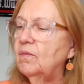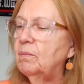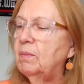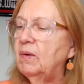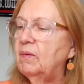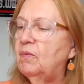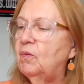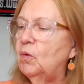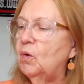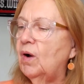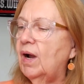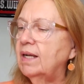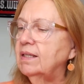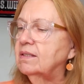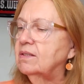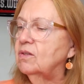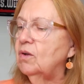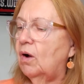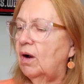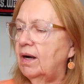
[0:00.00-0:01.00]
before I
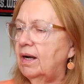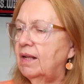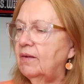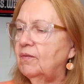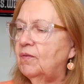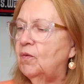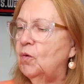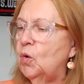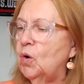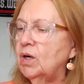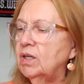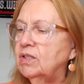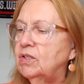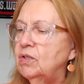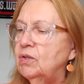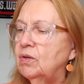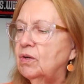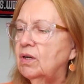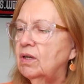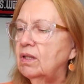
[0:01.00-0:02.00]
started, 4
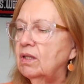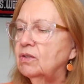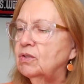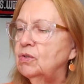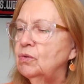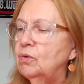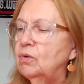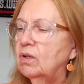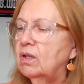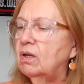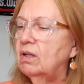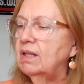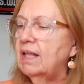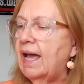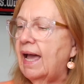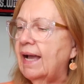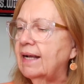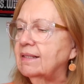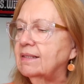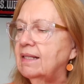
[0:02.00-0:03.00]

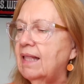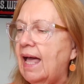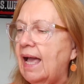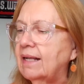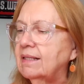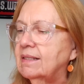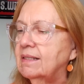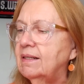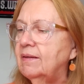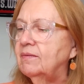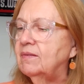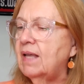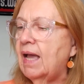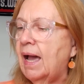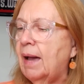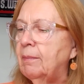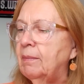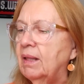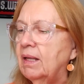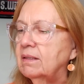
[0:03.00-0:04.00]
Dulcolax laxative
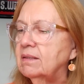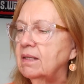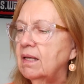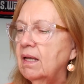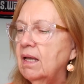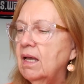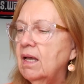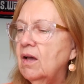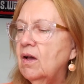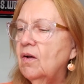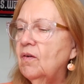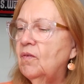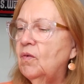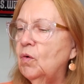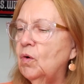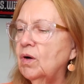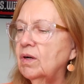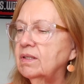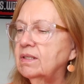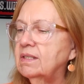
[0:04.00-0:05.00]
tablets,
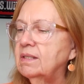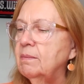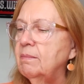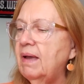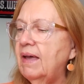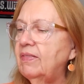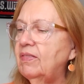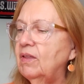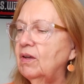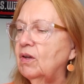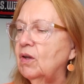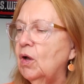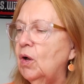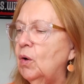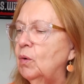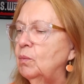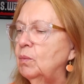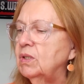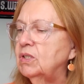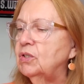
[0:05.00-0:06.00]
4
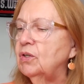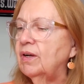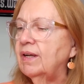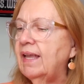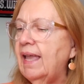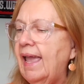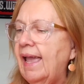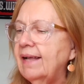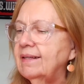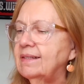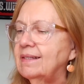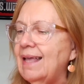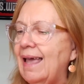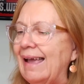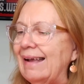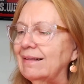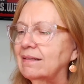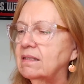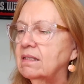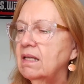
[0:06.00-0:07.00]
simethicone, which are
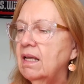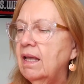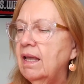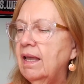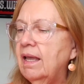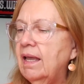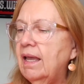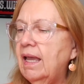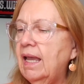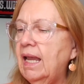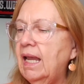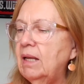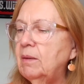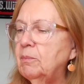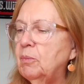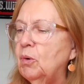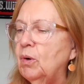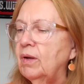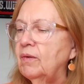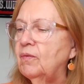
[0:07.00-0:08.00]
Gas-X,
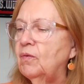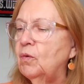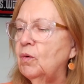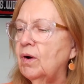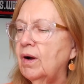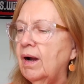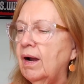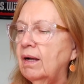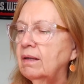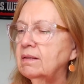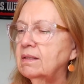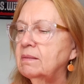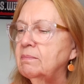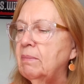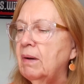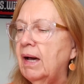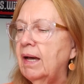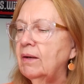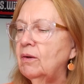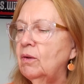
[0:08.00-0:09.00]
8.4-ounce
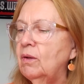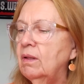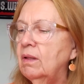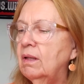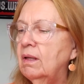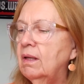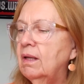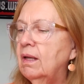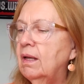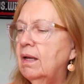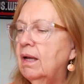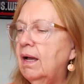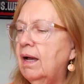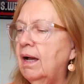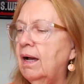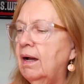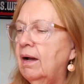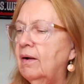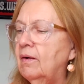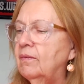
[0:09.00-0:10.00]
bottle
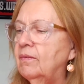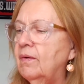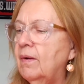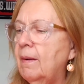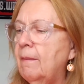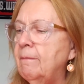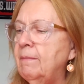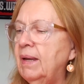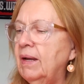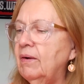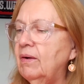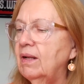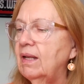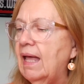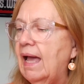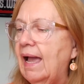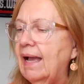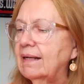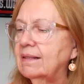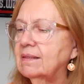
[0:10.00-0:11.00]
of
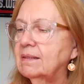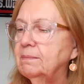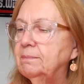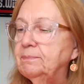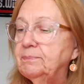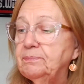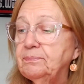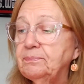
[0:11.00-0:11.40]
Miralax.